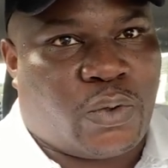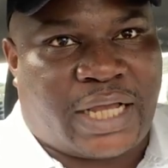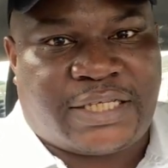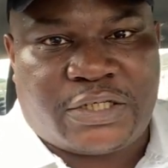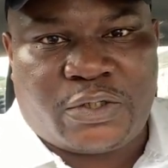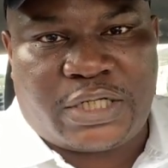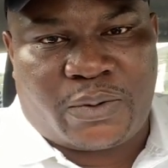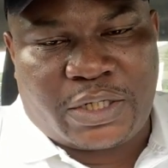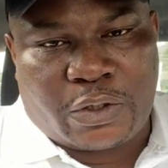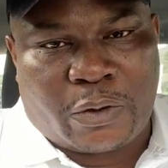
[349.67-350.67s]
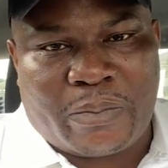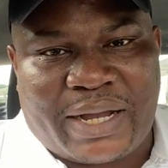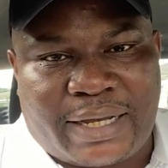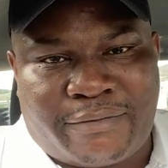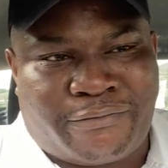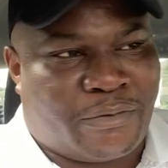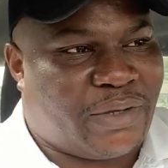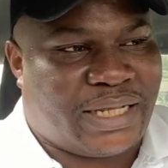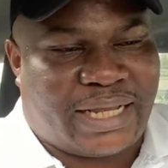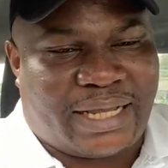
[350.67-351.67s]
as a soldier, when you come back from
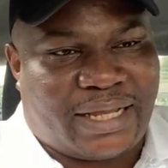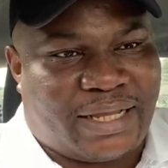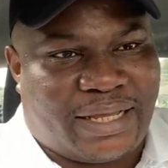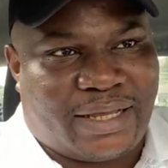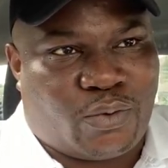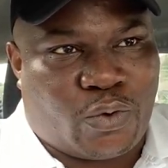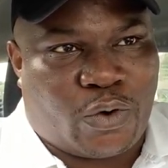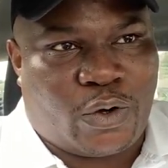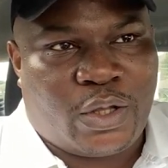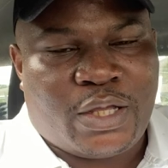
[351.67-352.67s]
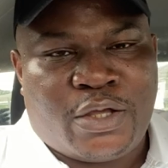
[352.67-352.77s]
either war,